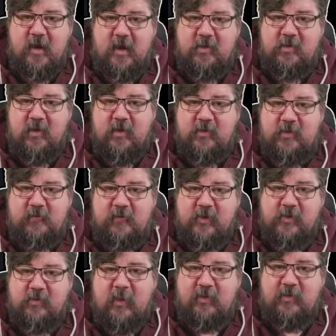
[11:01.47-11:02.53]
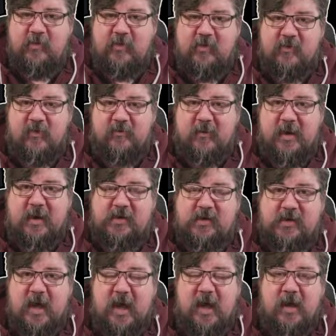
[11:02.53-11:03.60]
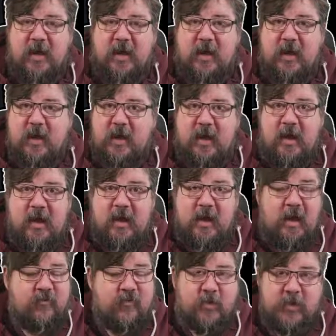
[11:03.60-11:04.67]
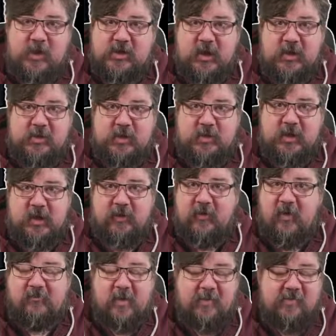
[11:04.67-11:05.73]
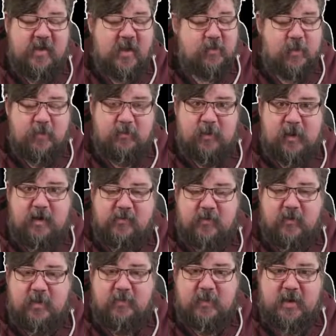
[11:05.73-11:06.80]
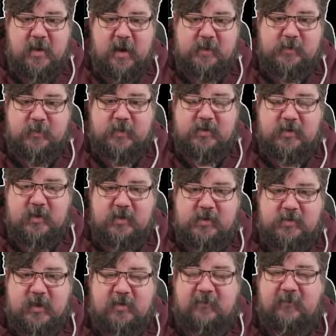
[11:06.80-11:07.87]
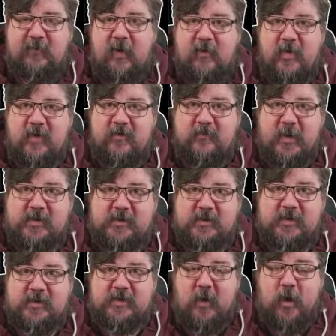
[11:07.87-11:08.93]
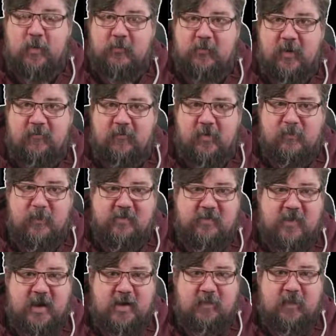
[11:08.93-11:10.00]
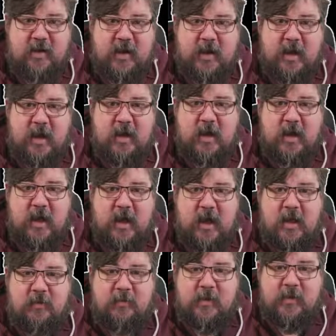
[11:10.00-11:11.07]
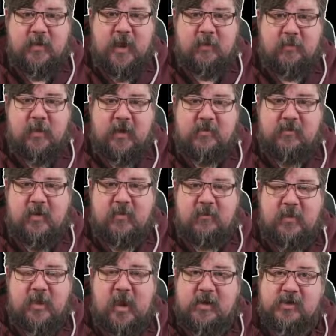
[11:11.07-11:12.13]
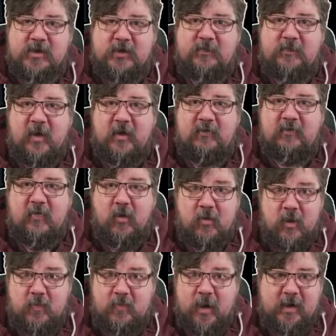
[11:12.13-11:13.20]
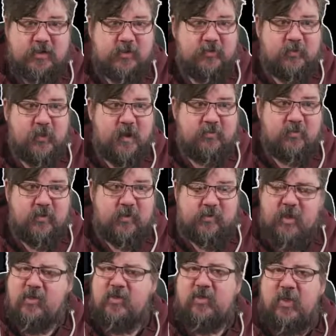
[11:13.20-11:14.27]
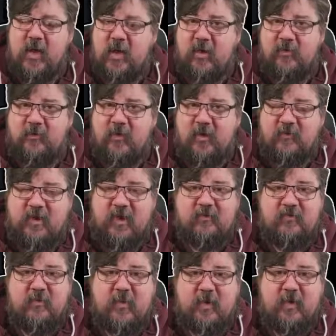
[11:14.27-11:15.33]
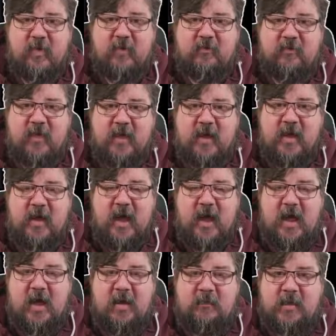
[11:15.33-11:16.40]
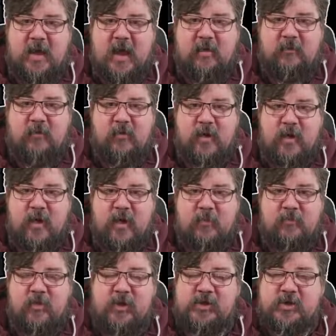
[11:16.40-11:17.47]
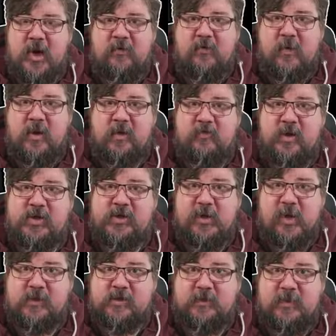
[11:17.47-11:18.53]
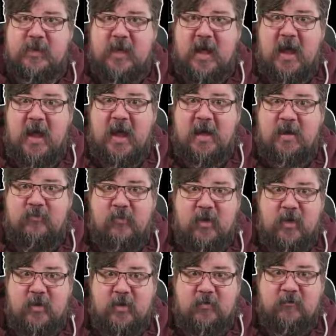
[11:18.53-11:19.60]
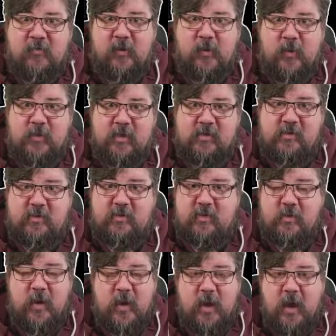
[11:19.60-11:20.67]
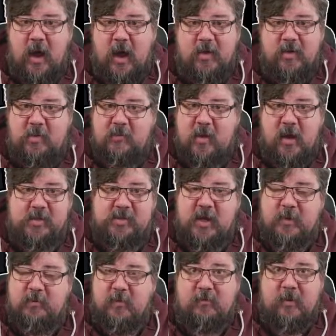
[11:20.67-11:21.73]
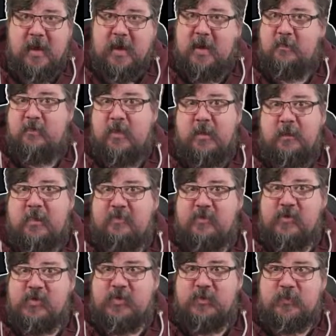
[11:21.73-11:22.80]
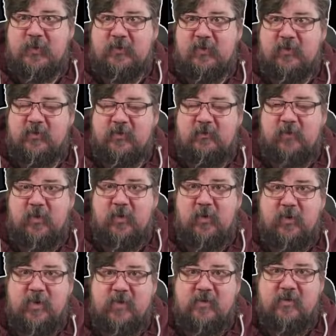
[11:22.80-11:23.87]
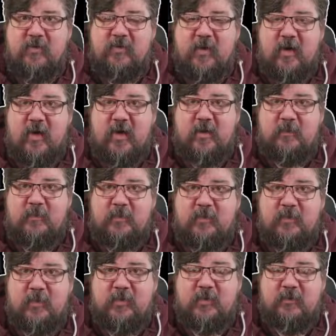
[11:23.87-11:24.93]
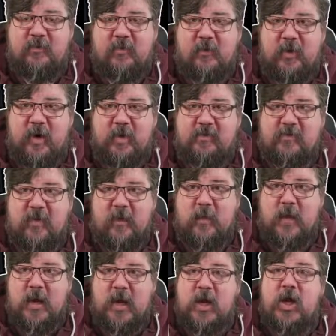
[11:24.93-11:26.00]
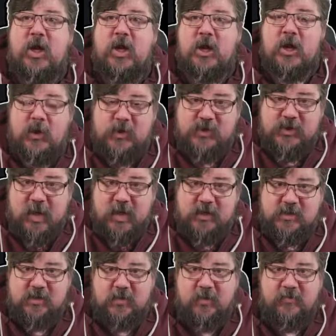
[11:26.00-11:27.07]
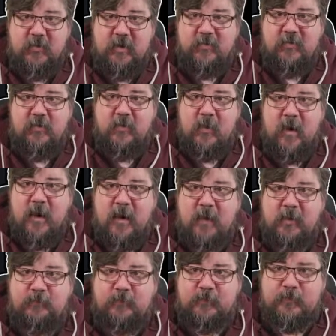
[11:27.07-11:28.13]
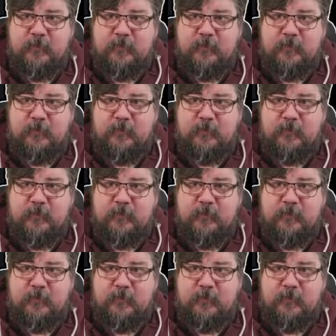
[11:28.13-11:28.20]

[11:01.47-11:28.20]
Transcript: in terms of responses. So I've managed to get everybody scheduled in. If I've missed anybody, please do give me a nudge, because I just had a flurry of messages, so hopefully I've not missed anybody. But yeah, please do give me a nudge if I've not come back to you for whatever reason. I think I've covered everybody off. But yeah, really appreciate everybody reaching out to me there, and really looking forward into, I think, March, April, May, maybe even June. We've got some recordings sorted for there. So huge thanks to everybody for replying.